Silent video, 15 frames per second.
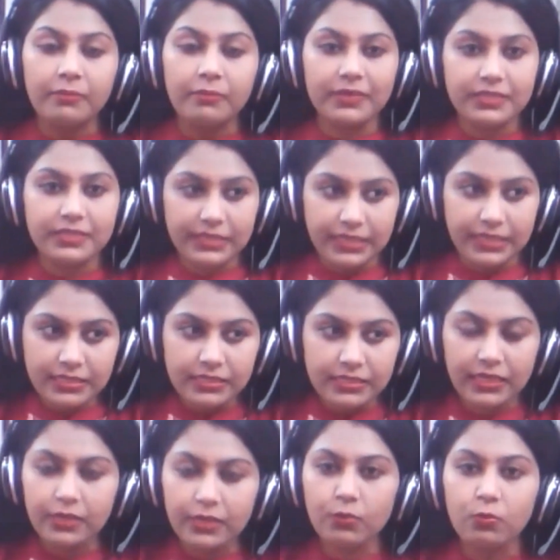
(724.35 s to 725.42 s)
But yes,
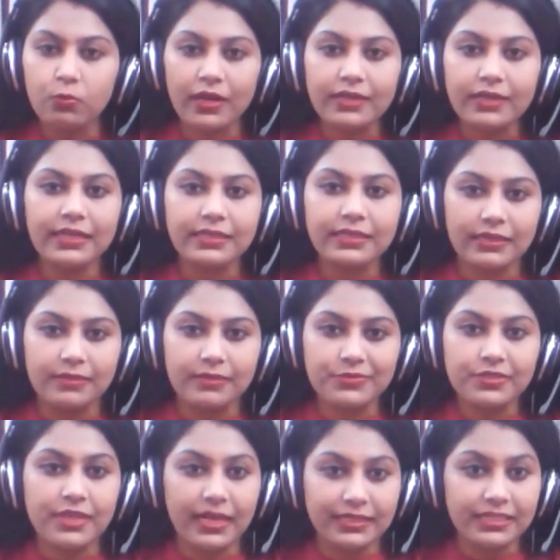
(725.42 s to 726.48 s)
in worldly
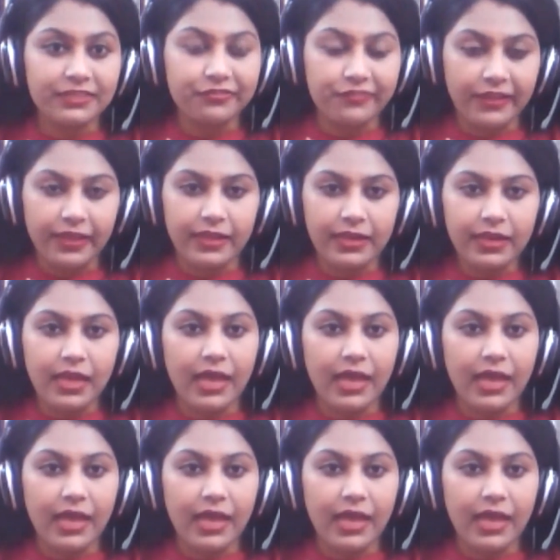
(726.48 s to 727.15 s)
terms, I did fail.